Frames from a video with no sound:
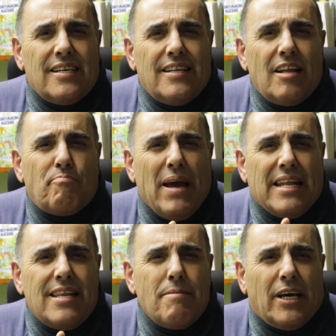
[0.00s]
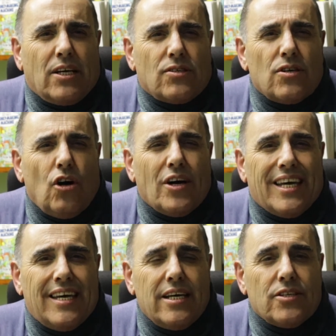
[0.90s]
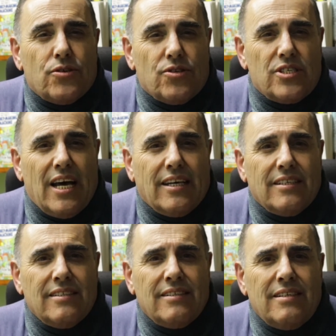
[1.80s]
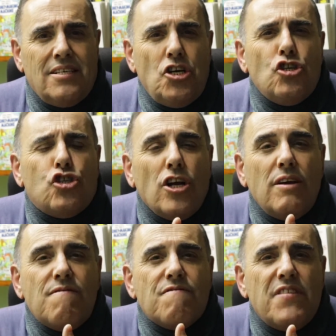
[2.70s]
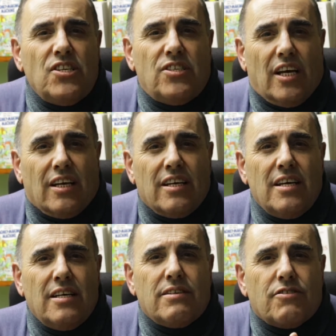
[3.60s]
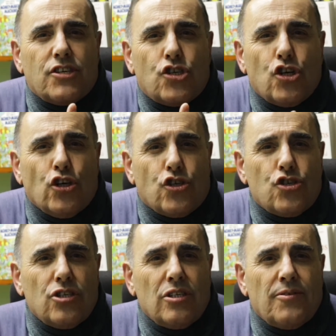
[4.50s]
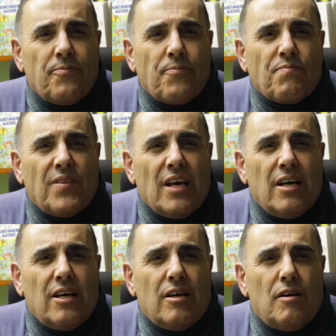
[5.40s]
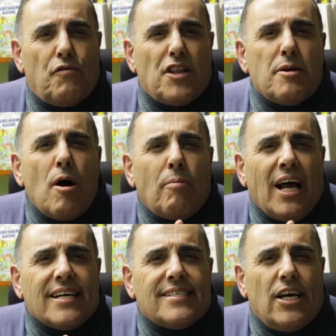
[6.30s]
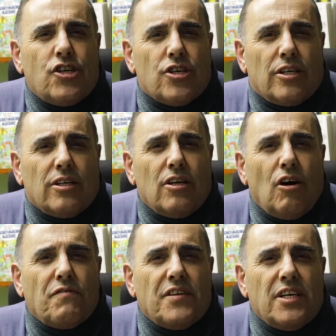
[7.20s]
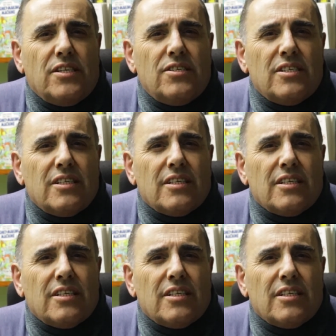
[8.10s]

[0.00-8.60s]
that pandemics are here to stay. In turn, investing in research for the mobilization of these